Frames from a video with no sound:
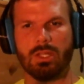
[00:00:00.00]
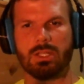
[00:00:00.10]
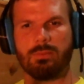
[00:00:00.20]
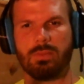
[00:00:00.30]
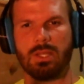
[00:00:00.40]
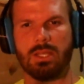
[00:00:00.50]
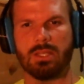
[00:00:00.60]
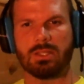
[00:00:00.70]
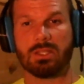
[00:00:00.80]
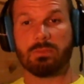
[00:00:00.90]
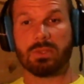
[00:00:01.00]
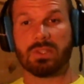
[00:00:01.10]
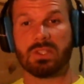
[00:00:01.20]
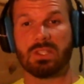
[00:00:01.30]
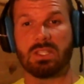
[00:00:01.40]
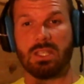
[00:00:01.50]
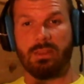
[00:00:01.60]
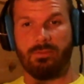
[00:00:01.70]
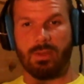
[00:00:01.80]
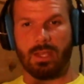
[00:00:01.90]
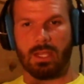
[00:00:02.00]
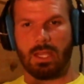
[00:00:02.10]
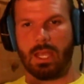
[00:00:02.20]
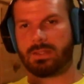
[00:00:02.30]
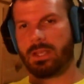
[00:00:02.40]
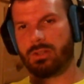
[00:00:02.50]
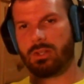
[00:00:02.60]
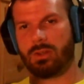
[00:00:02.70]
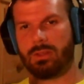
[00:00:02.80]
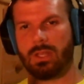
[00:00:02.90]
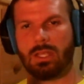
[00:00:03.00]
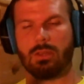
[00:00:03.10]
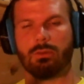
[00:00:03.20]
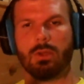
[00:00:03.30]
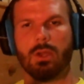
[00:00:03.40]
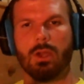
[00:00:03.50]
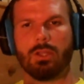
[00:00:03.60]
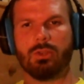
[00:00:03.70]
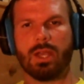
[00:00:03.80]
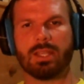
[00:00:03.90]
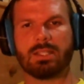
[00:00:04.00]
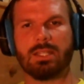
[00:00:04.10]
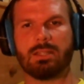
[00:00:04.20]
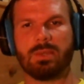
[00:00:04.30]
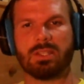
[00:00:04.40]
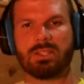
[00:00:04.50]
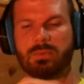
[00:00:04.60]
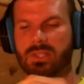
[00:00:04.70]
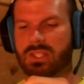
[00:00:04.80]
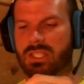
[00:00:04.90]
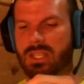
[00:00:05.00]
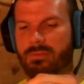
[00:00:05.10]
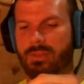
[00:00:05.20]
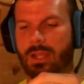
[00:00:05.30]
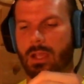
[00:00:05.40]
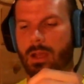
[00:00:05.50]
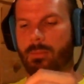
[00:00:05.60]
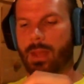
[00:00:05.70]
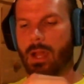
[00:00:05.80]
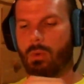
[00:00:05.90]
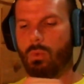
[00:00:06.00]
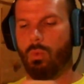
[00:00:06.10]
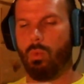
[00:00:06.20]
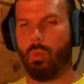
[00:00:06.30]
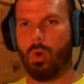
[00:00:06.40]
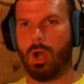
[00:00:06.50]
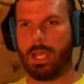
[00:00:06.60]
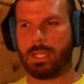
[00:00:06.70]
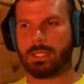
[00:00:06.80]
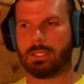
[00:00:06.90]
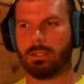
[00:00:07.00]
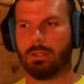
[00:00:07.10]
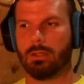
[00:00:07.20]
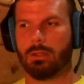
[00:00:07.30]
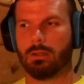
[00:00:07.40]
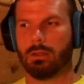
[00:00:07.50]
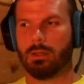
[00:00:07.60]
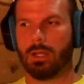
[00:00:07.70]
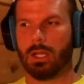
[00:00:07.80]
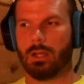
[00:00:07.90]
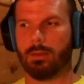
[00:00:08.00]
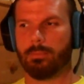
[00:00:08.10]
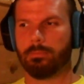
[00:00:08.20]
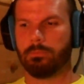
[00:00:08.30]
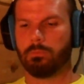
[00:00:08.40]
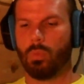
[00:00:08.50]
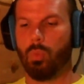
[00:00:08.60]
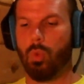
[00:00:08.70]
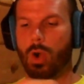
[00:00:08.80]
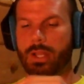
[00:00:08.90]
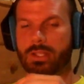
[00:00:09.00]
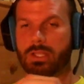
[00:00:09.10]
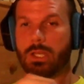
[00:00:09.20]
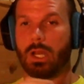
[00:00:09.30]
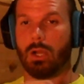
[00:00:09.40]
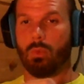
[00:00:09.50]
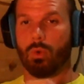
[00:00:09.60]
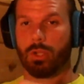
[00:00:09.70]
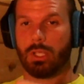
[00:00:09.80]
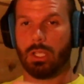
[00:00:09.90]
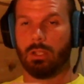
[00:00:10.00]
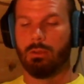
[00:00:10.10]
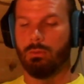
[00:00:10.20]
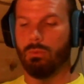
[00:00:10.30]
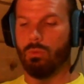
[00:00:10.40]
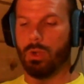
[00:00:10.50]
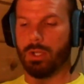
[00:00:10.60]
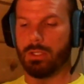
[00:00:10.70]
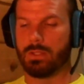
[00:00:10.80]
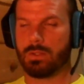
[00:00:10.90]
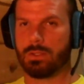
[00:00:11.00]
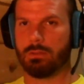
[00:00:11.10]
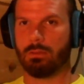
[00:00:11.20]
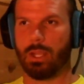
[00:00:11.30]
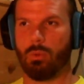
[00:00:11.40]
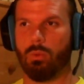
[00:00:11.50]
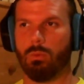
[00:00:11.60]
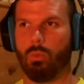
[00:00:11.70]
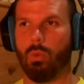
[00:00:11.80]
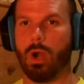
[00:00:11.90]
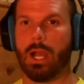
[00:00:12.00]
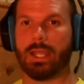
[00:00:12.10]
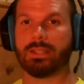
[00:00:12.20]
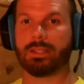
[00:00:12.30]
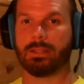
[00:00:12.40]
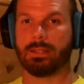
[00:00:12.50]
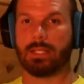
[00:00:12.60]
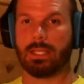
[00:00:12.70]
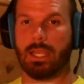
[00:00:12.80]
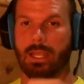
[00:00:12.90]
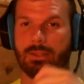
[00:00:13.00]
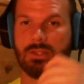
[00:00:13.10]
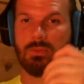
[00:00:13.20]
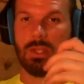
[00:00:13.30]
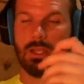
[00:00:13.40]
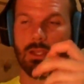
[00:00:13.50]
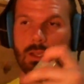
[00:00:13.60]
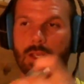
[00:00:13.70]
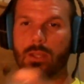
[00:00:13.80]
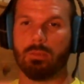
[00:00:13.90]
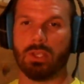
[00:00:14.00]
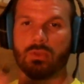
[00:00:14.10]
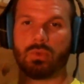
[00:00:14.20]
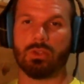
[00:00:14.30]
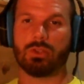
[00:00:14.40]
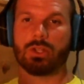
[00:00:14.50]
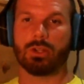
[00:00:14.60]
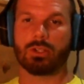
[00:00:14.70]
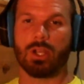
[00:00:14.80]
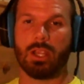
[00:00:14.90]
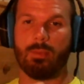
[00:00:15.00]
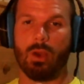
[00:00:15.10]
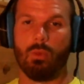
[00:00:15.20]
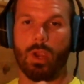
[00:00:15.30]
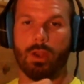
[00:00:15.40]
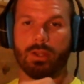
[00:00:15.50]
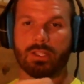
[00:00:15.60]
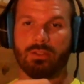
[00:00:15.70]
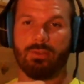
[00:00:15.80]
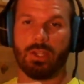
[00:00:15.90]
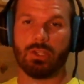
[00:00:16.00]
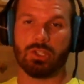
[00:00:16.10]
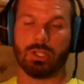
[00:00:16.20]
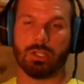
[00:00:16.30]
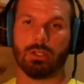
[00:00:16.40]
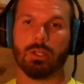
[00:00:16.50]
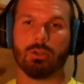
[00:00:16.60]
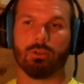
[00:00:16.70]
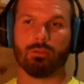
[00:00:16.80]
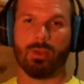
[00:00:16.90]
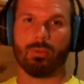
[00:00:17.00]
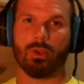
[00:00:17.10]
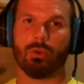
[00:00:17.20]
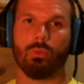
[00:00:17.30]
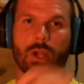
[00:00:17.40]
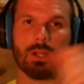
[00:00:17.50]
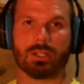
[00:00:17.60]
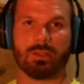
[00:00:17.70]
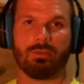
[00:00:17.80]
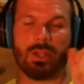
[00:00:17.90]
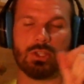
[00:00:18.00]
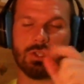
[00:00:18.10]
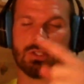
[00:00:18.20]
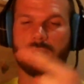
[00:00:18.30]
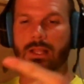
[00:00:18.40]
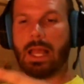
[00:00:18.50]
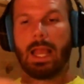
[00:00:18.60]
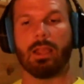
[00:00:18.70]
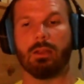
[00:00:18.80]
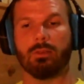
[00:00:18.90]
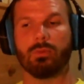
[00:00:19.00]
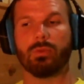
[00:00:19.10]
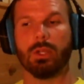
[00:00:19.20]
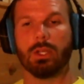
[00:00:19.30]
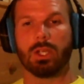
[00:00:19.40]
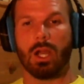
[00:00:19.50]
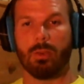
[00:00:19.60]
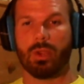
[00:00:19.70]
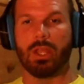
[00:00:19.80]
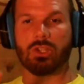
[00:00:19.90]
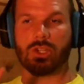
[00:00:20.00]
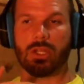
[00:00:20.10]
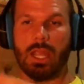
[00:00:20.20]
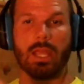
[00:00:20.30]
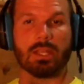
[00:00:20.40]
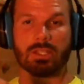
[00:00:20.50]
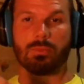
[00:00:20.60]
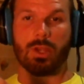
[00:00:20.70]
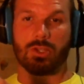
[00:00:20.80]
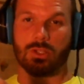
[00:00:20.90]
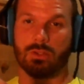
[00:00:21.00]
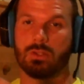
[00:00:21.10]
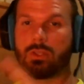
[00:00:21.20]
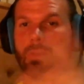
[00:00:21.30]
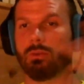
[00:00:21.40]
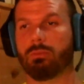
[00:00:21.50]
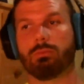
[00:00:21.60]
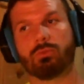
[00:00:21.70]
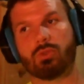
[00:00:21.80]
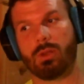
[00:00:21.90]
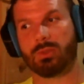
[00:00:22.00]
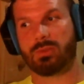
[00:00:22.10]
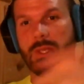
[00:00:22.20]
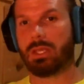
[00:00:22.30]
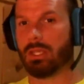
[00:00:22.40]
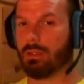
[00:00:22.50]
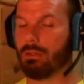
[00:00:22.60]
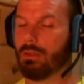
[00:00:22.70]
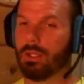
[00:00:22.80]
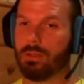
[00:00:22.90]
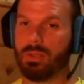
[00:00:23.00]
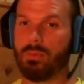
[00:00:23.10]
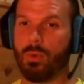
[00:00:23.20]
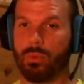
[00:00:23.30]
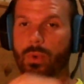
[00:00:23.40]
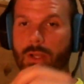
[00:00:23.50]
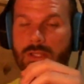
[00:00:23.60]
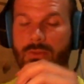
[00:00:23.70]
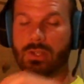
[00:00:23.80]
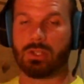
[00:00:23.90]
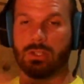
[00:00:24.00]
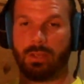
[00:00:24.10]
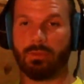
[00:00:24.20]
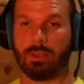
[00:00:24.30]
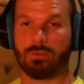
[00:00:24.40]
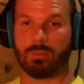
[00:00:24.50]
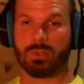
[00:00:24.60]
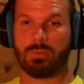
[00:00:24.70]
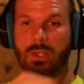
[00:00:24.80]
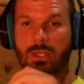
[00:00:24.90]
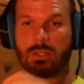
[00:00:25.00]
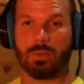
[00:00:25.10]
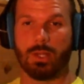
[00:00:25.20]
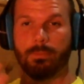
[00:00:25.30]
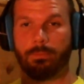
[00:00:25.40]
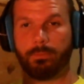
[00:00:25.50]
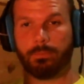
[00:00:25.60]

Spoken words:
need to be specific. Yeah, serotonin. Thank you. You guys need to be specific about what is not working, what is like, why is it that they can't speak. Because when you start talking about Wernicke's aphasia, remember, Wernicke's aphasia is the lack of comprehension and expression. So trouble speaking, people with Wernicke's aphasia definitely have trouble speaking as well.